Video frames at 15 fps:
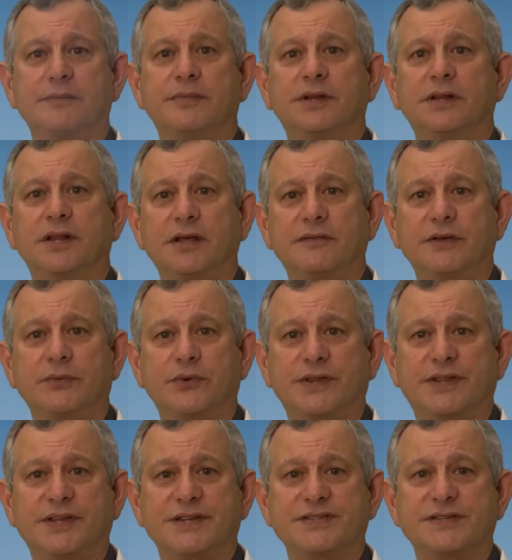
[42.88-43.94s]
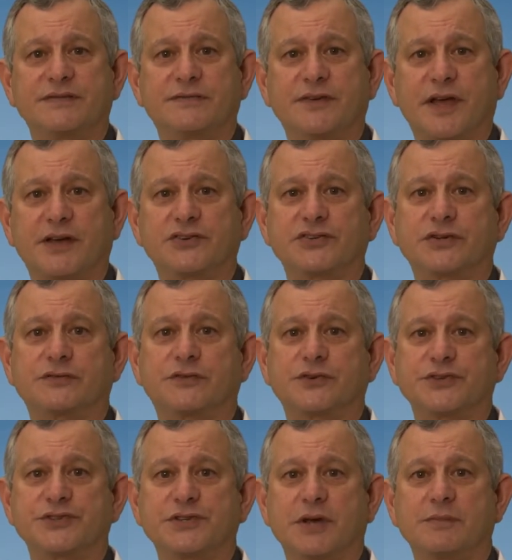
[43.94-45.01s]
have been living with this infection
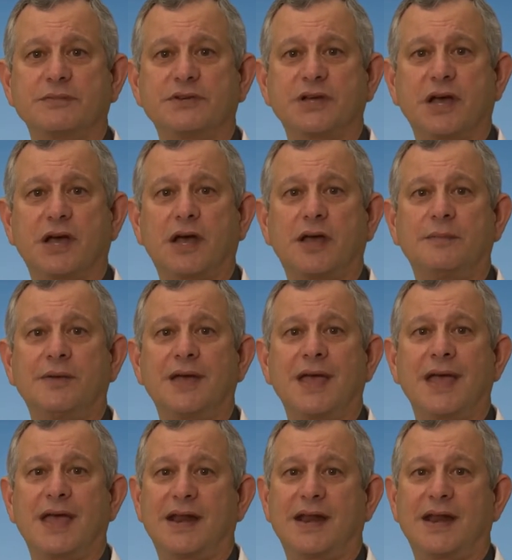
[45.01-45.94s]
for some time